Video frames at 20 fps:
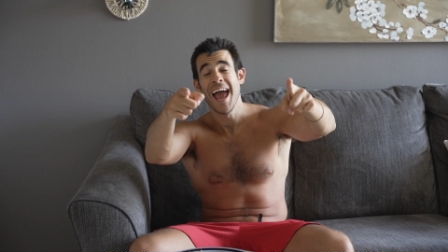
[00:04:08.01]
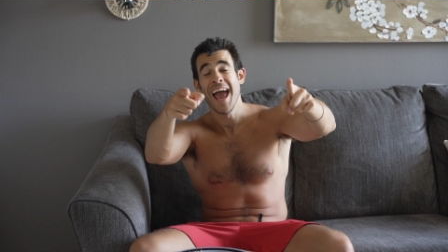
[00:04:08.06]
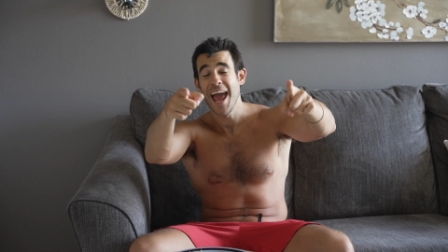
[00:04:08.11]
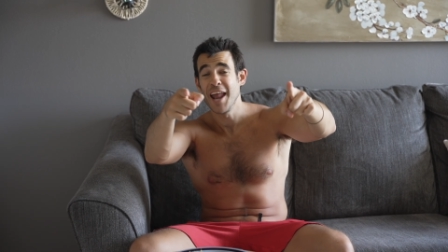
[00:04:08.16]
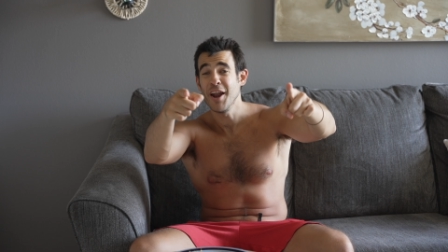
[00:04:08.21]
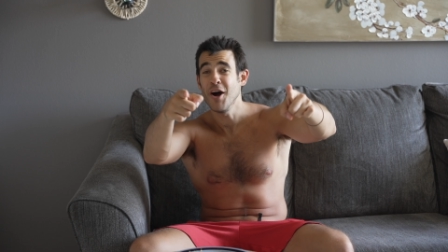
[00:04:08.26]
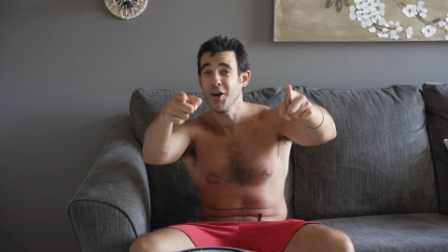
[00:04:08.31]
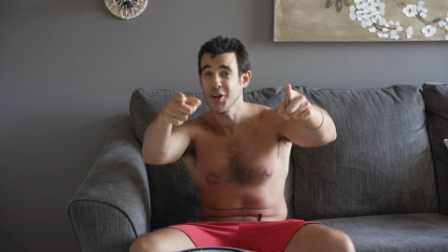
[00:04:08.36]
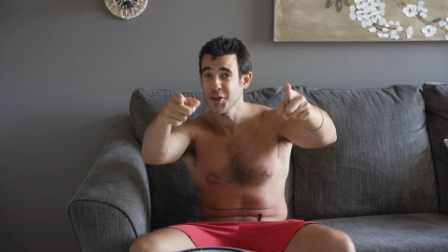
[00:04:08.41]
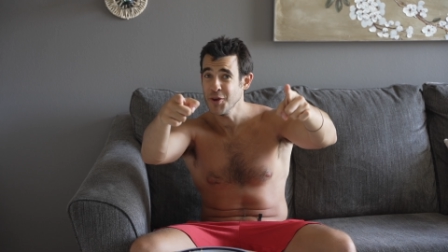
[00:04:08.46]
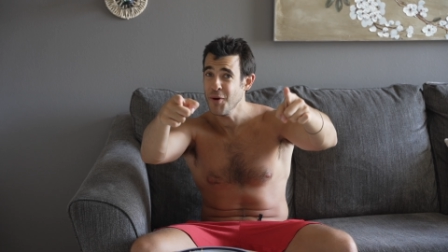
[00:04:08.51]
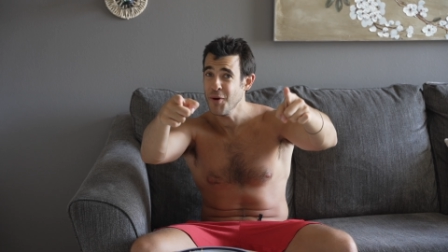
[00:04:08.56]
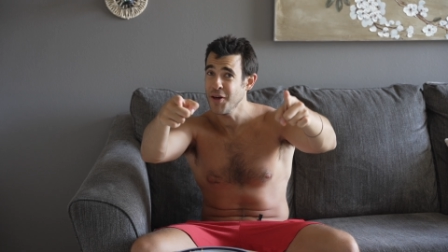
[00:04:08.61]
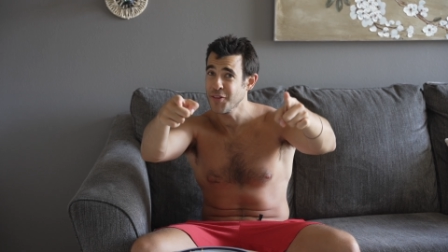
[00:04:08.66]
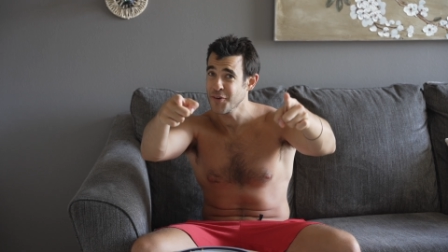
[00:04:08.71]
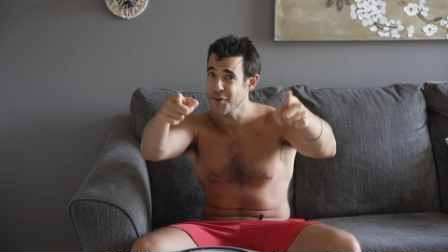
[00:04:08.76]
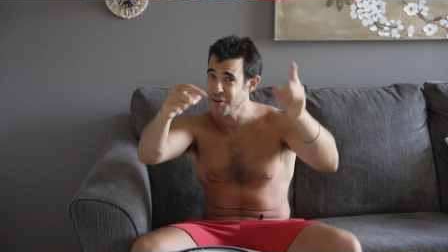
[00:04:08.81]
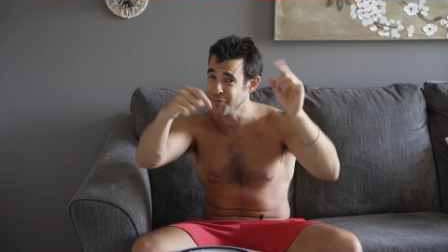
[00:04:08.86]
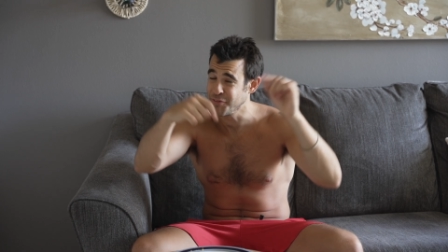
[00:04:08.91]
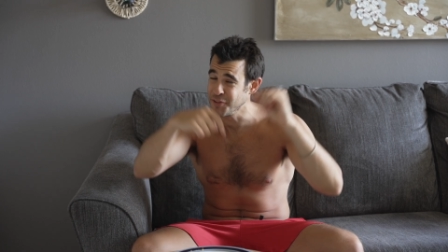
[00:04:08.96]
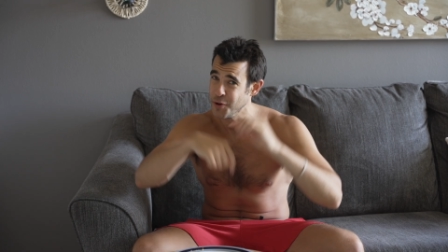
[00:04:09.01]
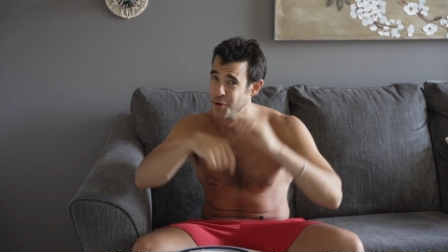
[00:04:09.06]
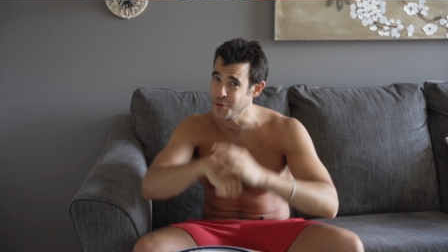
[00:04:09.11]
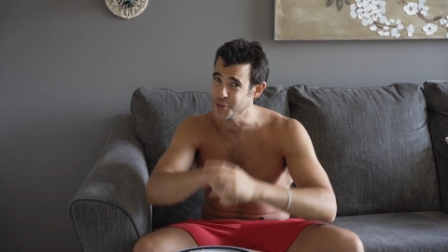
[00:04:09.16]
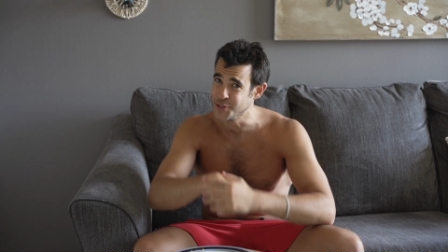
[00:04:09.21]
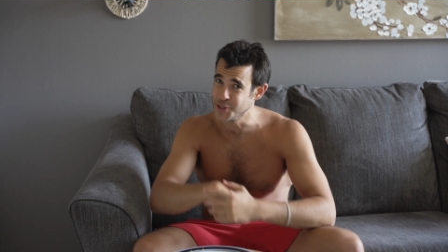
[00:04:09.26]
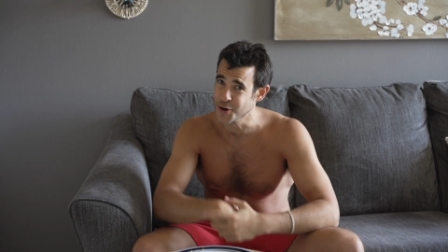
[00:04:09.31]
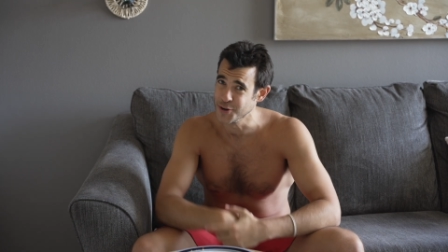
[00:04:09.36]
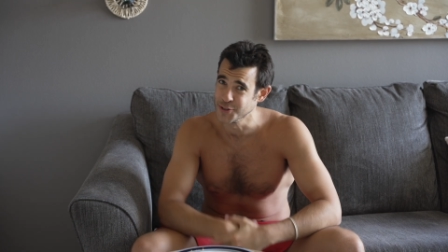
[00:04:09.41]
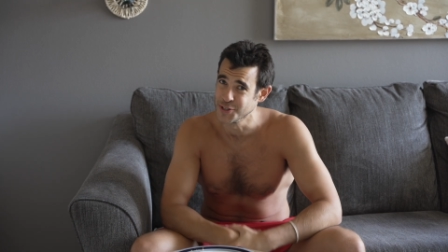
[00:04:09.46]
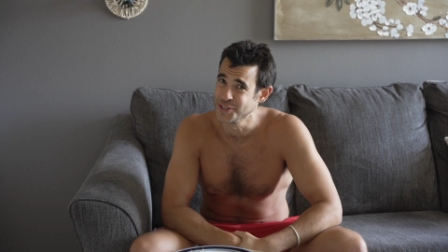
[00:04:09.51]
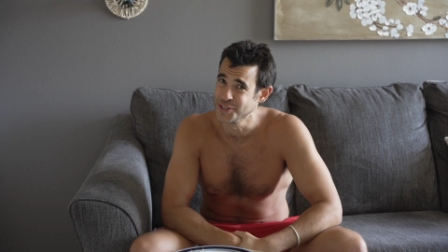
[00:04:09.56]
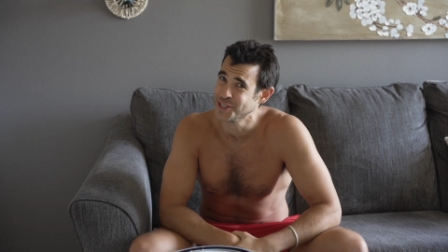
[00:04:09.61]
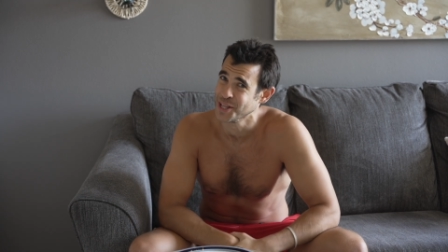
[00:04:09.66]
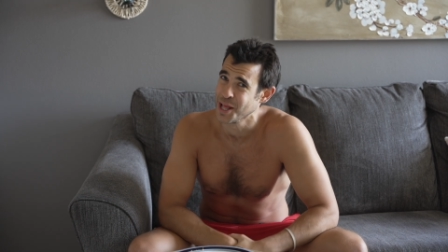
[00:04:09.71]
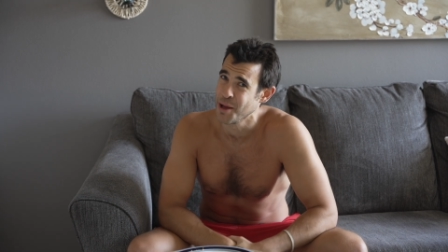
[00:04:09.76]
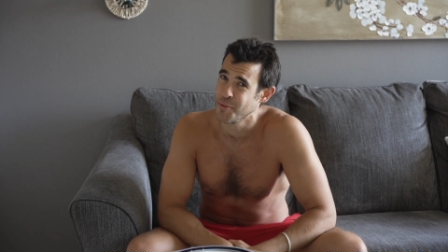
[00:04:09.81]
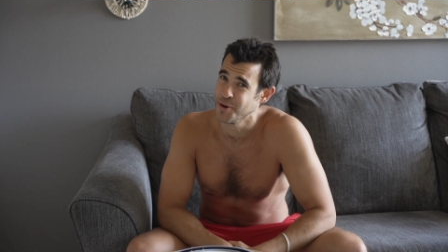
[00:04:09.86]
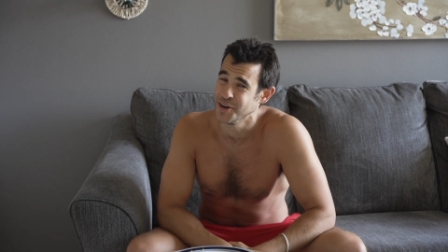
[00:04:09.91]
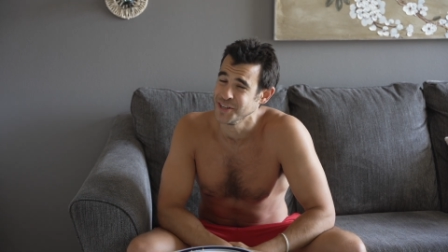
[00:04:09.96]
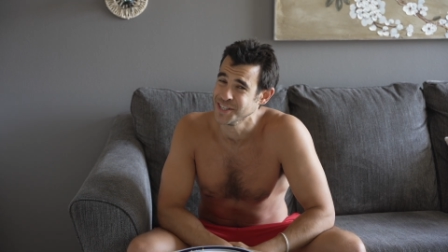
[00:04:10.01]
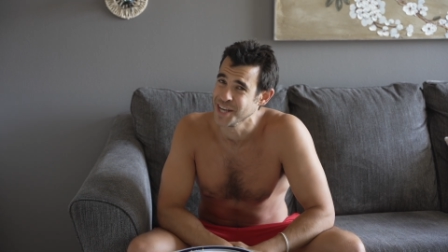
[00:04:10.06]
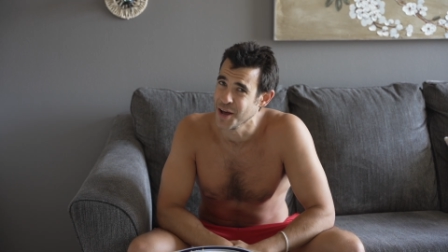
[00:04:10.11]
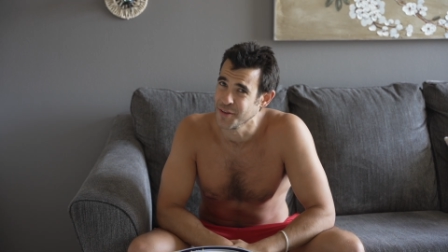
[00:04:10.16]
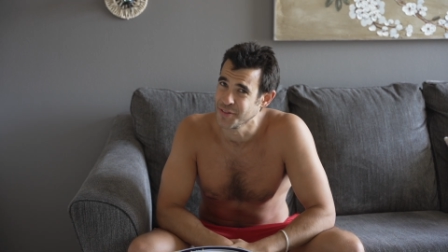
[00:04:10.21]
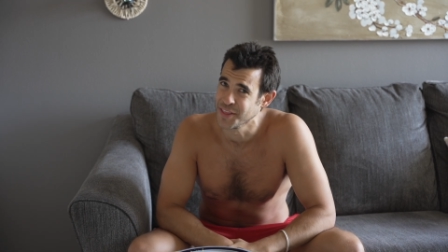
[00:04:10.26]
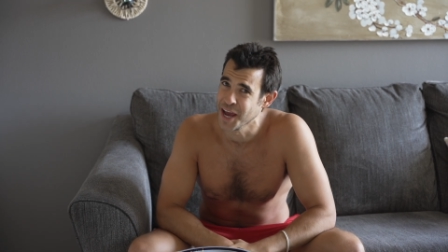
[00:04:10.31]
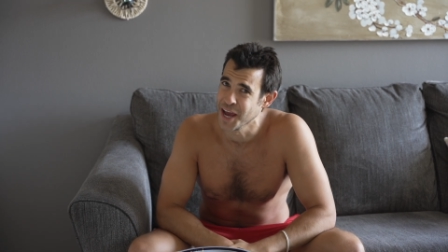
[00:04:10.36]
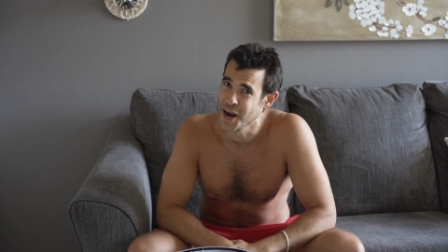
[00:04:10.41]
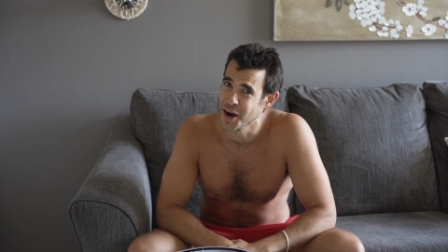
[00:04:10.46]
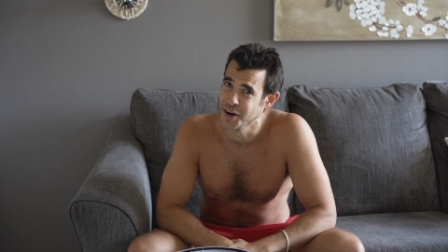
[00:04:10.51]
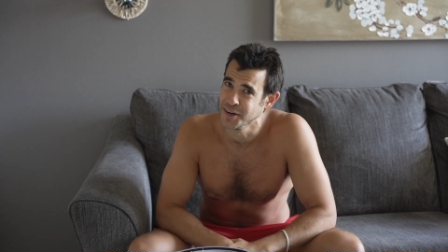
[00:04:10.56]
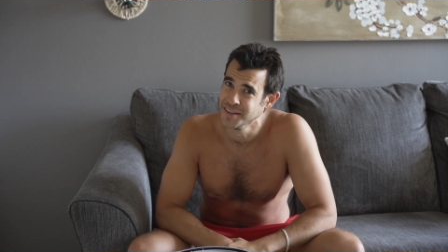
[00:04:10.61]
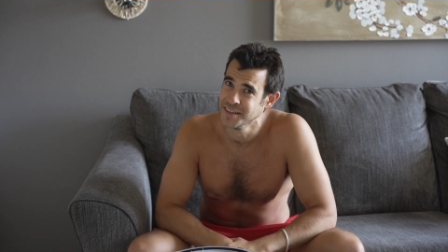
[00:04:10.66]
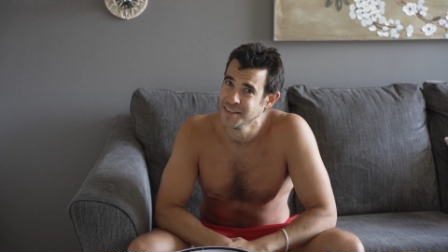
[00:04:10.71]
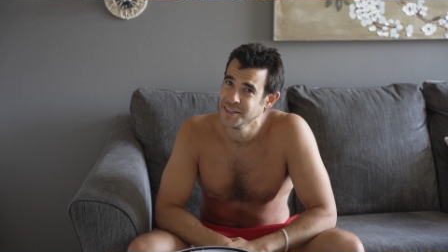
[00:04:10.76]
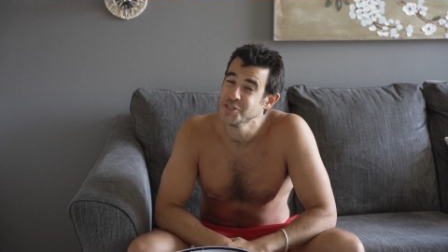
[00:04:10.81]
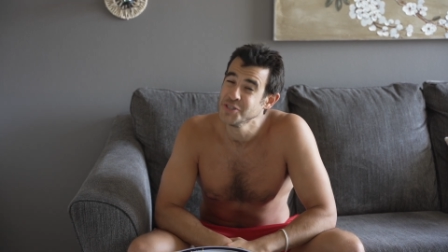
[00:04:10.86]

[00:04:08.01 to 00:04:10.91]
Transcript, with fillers: And all you other influencers and celebrities out there,